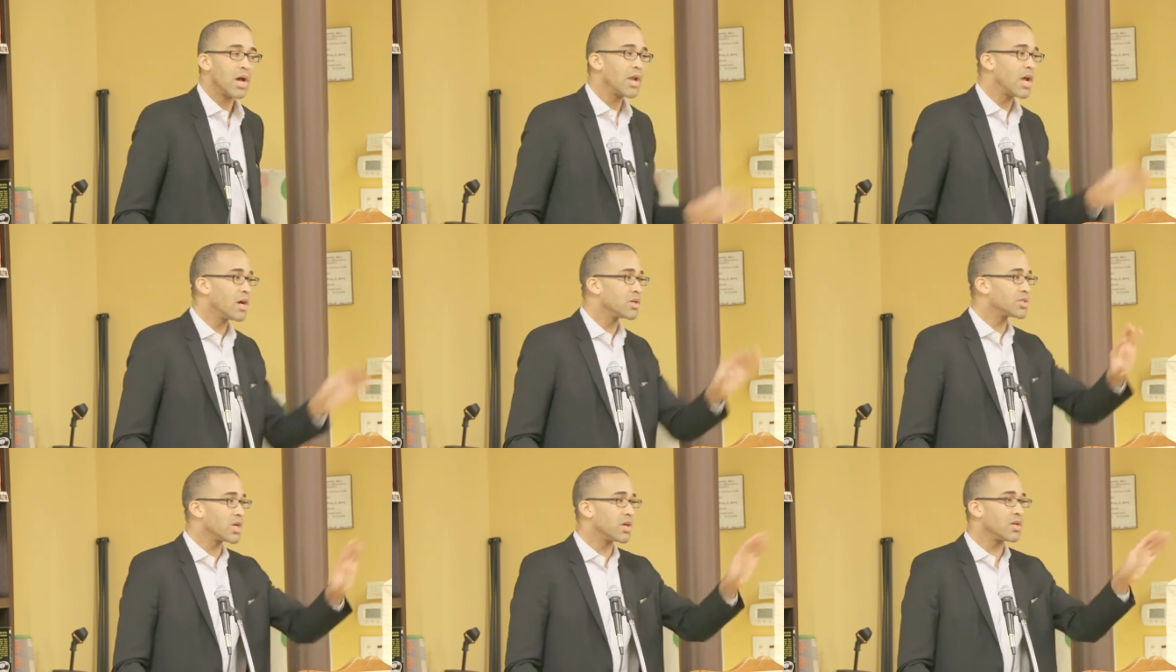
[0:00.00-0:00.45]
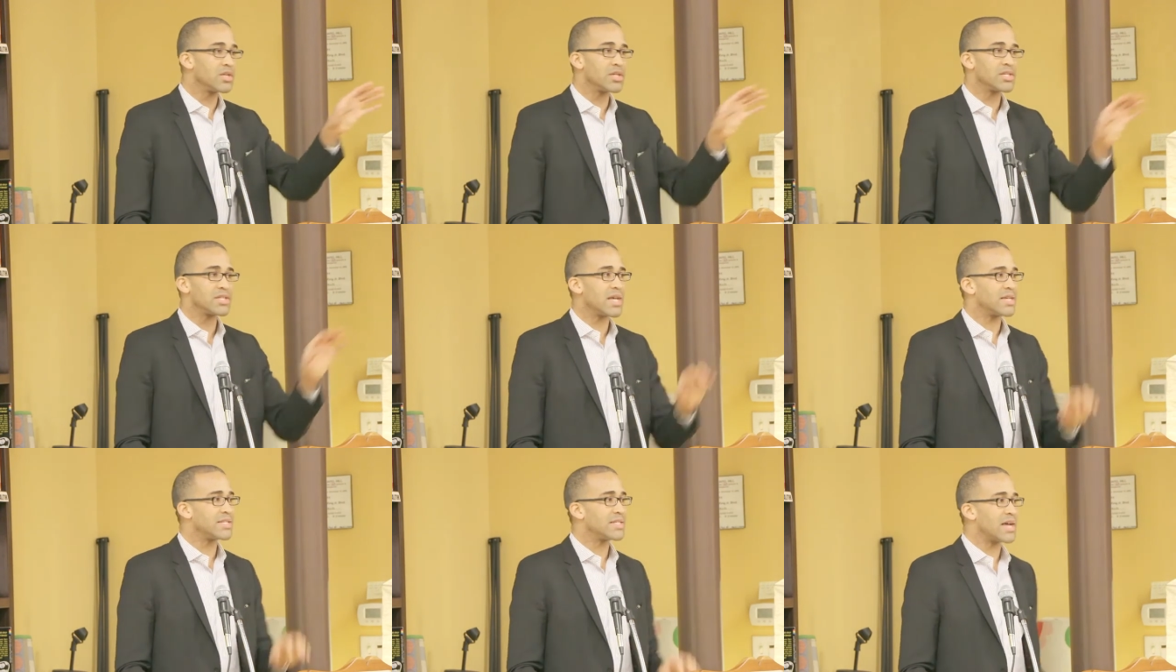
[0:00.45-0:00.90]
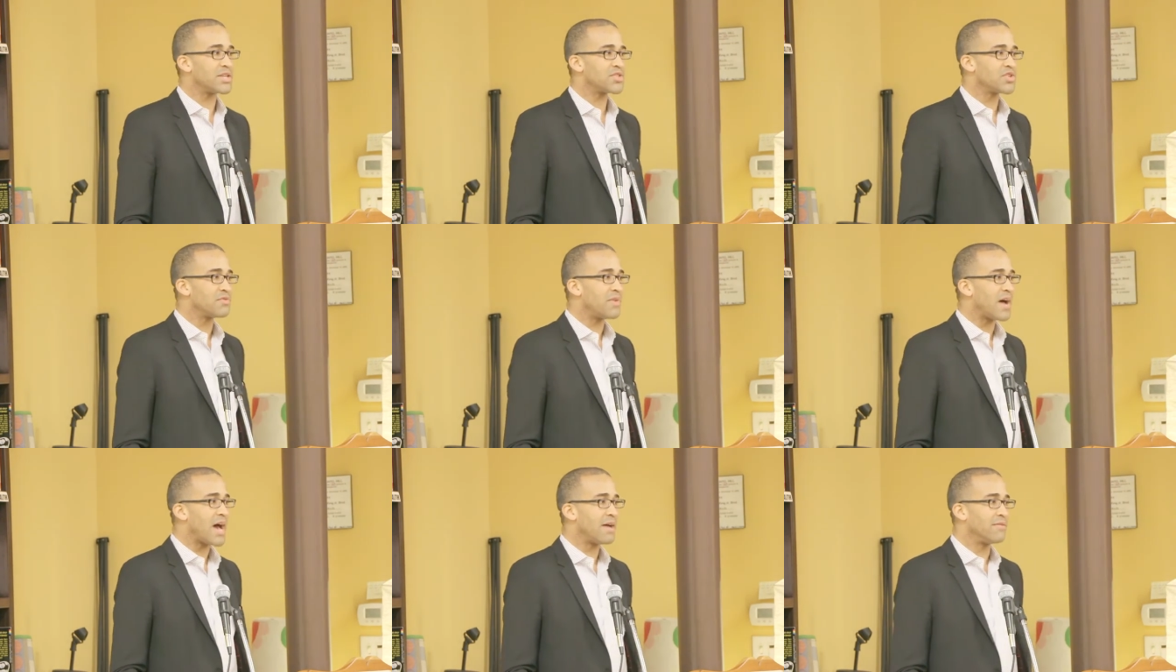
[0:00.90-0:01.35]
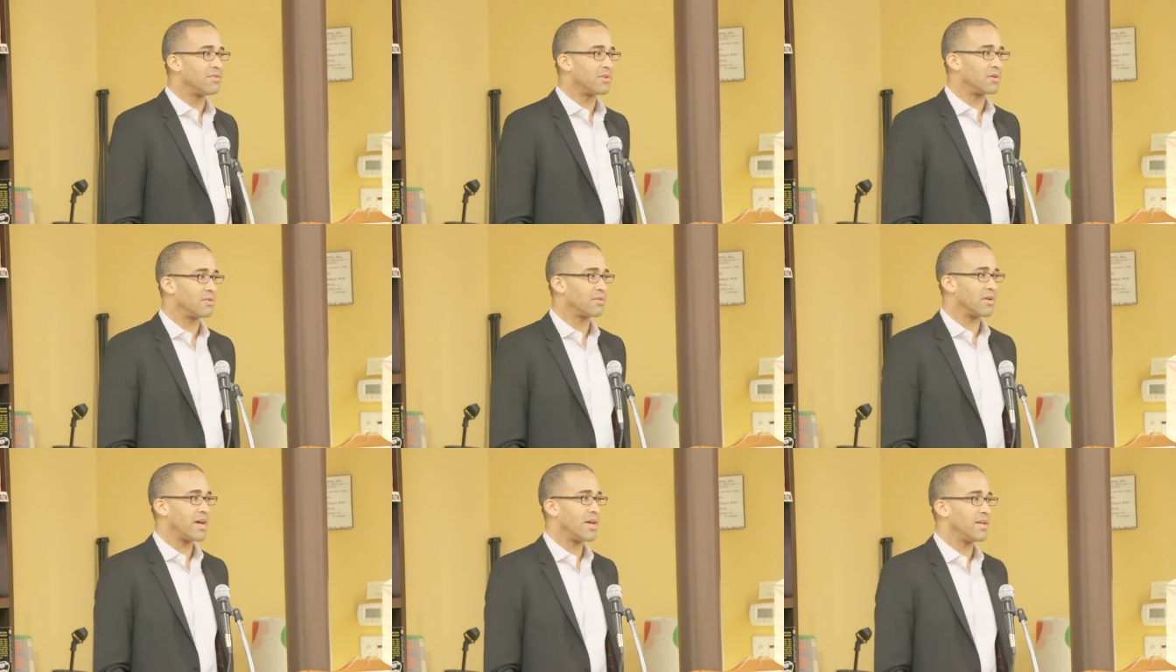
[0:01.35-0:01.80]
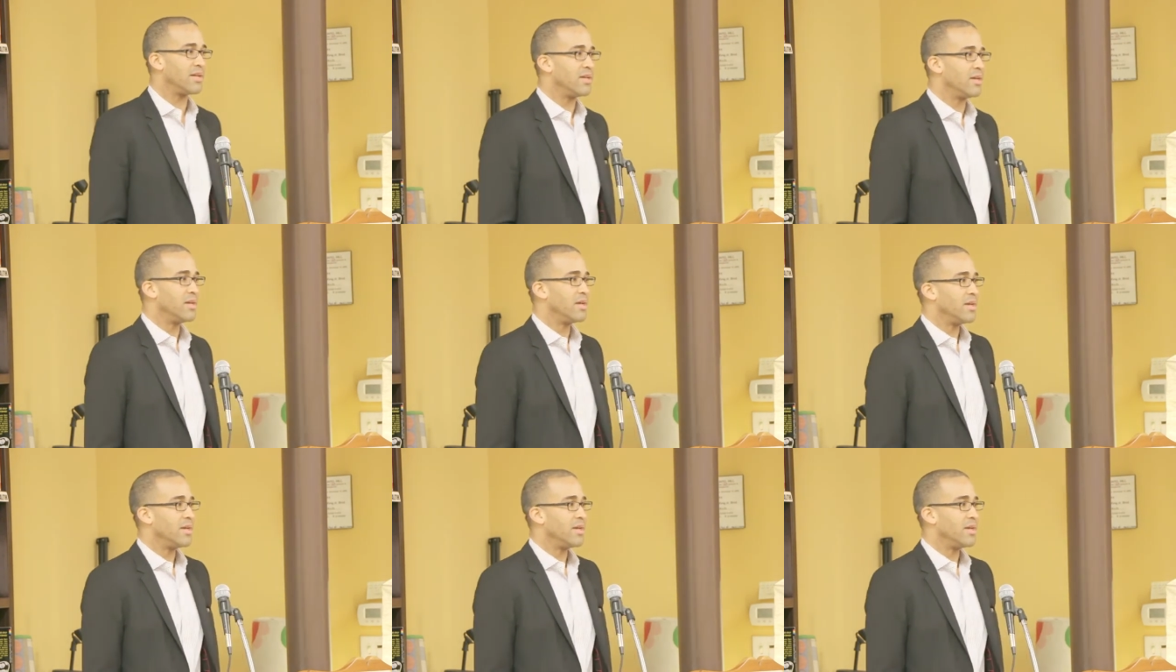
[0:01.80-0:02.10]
No. So it's not survival, right?